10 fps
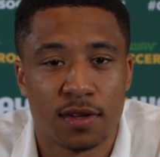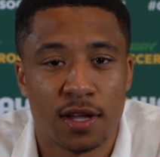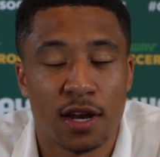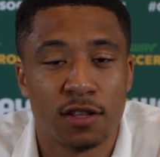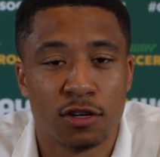
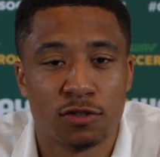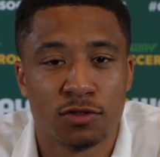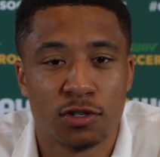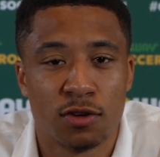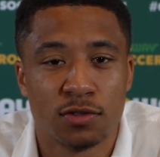getting those
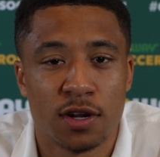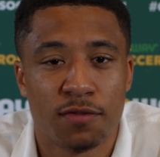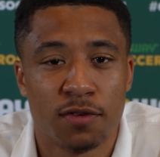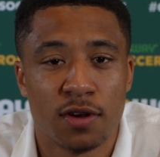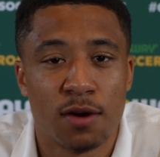results, and I
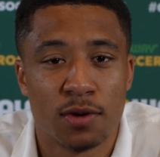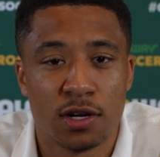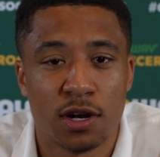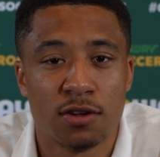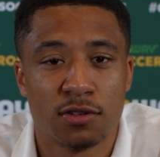feel like we're
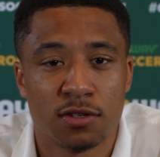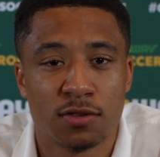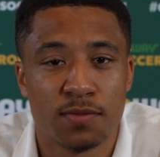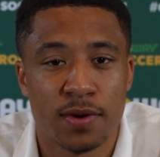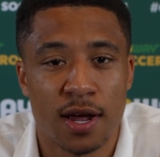close.
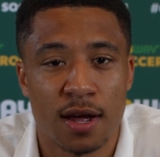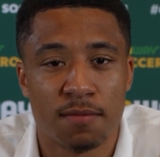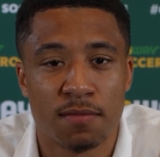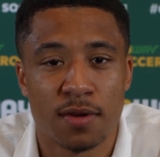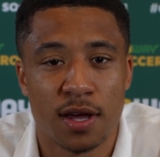But
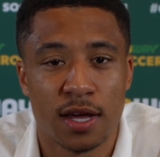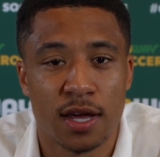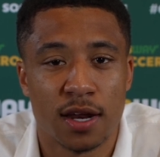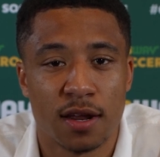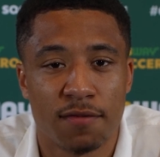um,
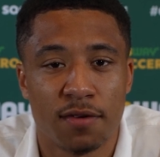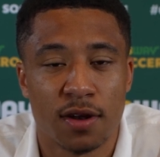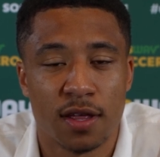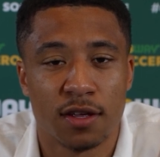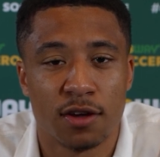again, I feel
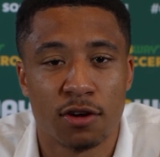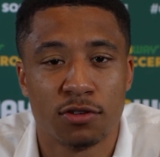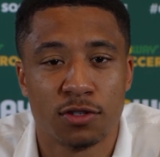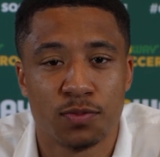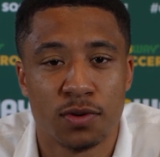like the
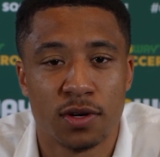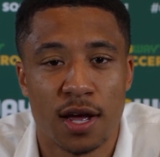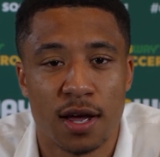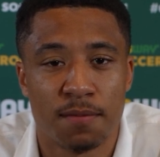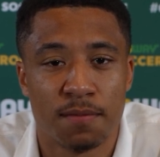coach has put
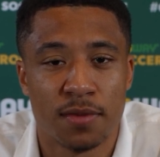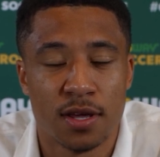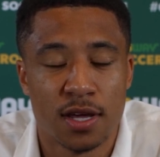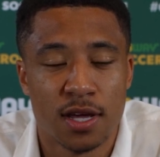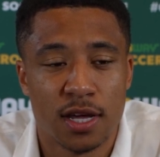Um,
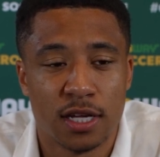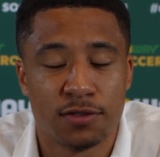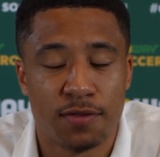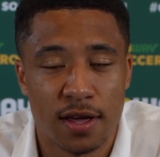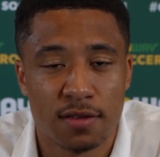
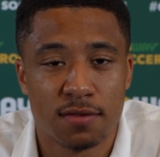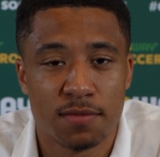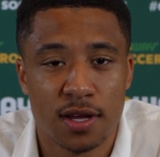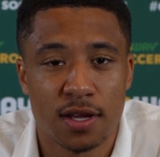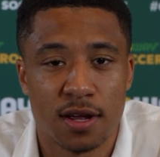his faith in
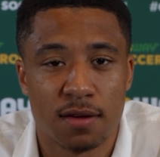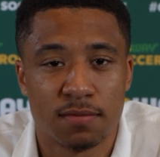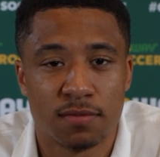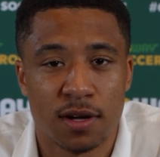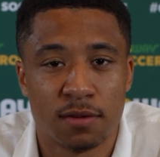me, and
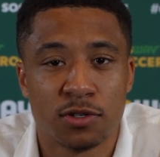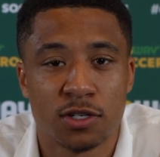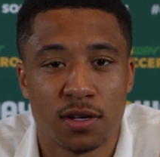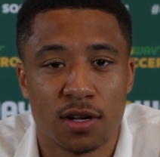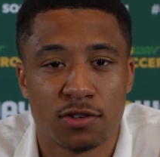um, I'm
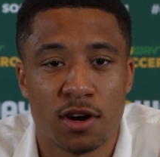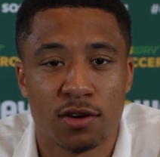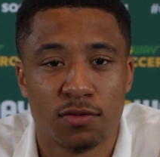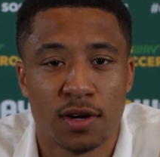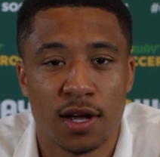just trying
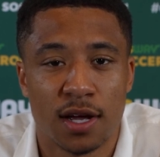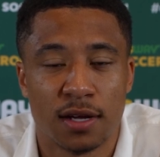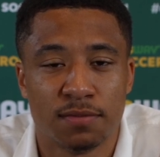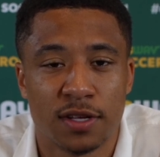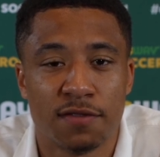to
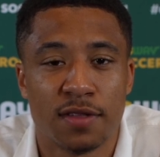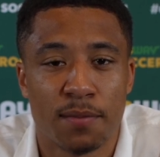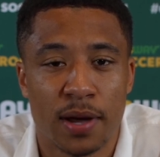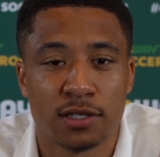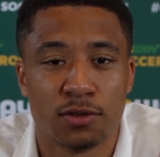um, give
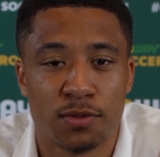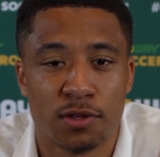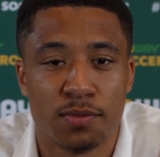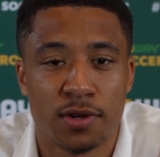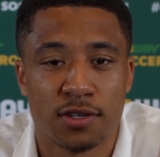that back to him on
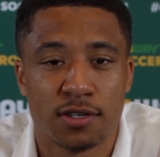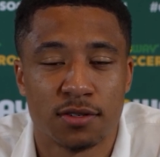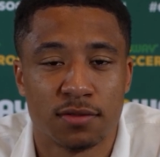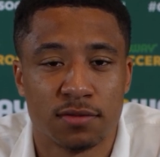the pitch.